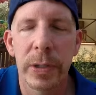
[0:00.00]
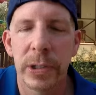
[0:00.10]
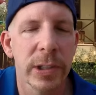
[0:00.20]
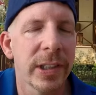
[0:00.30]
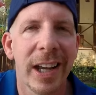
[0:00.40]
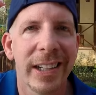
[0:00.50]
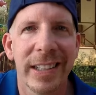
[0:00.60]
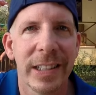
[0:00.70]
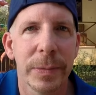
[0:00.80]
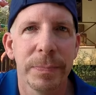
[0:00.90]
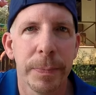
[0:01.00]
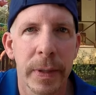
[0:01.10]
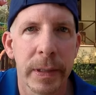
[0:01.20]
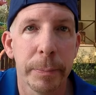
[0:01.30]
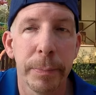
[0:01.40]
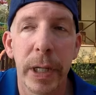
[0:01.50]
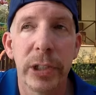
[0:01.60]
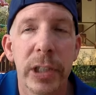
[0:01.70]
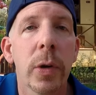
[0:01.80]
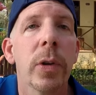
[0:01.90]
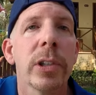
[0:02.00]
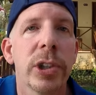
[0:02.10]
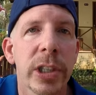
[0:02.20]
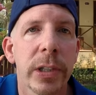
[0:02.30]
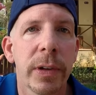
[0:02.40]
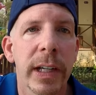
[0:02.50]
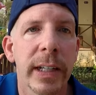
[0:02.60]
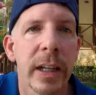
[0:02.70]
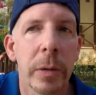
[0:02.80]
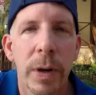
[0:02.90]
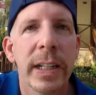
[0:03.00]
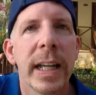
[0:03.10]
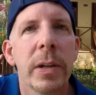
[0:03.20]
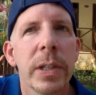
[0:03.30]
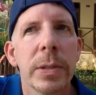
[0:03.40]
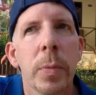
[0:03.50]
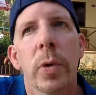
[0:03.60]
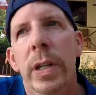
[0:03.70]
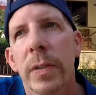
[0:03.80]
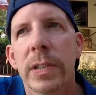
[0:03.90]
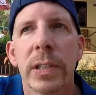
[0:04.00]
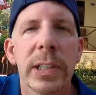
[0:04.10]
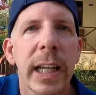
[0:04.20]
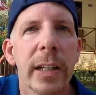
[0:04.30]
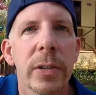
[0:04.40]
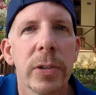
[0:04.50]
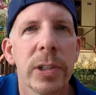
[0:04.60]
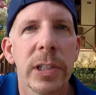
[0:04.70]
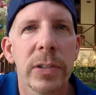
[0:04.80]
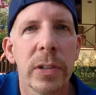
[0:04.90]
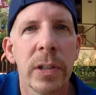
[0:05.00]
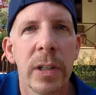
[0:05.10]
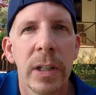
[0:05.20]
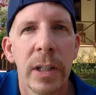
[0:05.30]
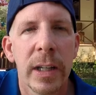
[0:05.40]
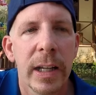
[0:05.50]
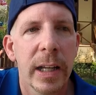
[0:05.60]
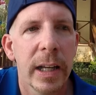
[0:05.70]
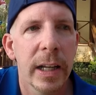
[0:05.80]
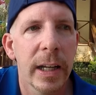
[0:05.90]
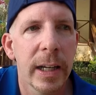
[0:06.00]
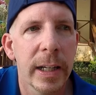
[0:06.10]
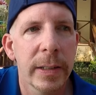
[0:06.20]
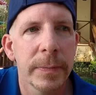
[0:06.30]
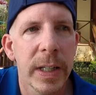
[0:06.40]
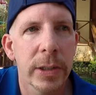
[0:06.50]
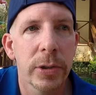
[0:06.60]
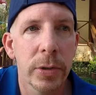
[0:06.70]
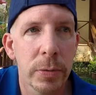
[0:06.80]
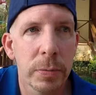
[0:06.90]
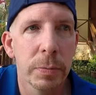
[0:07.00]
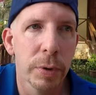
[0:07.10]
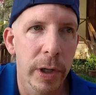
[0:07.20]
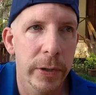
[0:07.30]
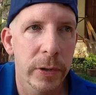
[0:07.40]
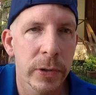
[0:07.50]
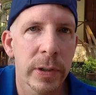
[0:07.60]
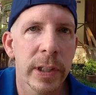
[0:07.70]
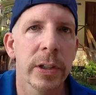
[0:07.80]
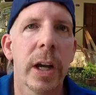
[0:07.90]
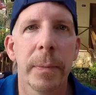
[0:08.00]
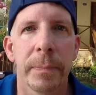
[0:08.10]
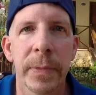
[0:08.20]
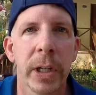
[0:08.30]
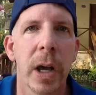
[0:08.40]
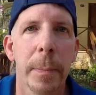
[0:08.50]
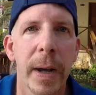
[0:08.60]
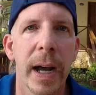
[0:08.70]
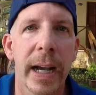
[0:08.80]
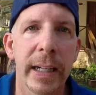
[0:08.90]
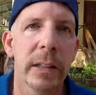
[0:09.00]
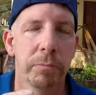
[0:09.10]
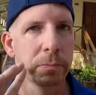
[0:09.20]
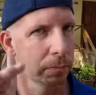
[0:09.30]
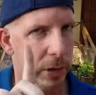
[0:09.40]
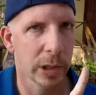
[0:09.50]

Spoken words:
is just not in his budget or agenda right now. Right now, he's more interested. He's got a little sister and two brothers. They're not mine.